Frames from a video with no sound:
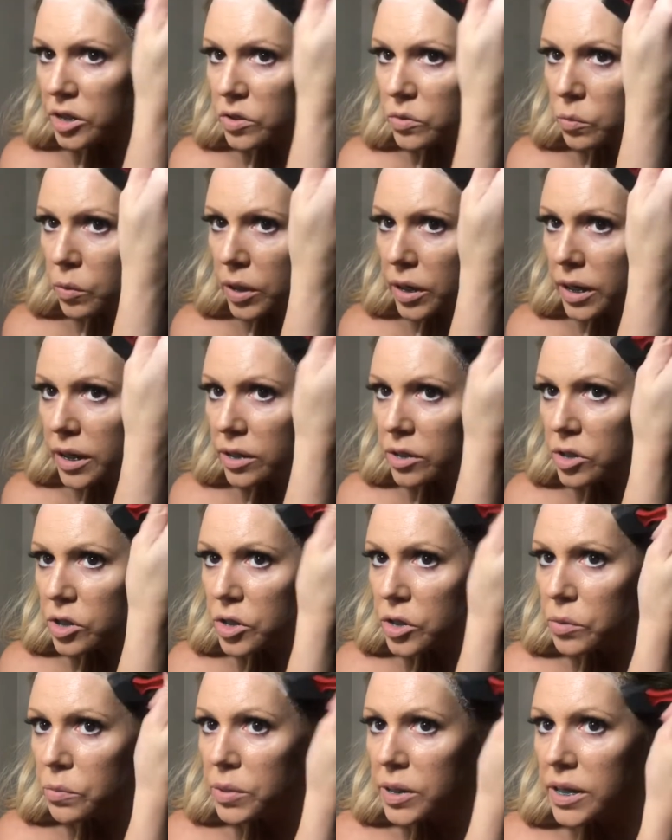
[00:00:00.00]
is wanting
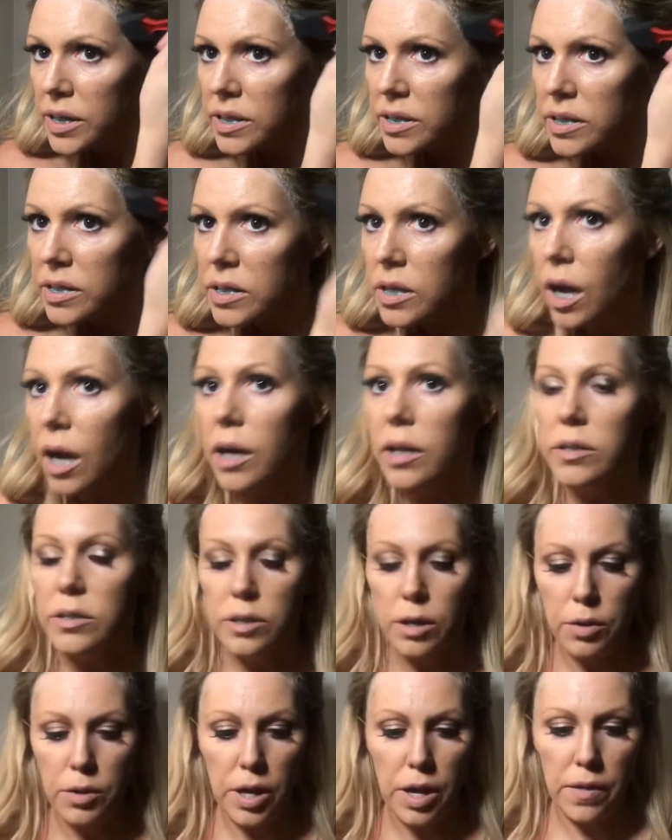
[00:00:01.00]
to be stuck.
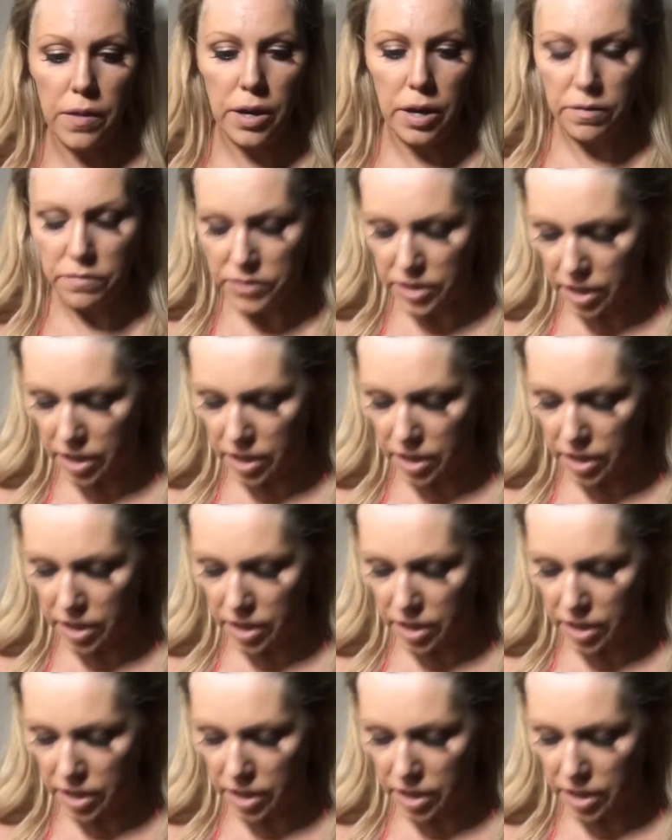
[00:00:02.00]
So now that I've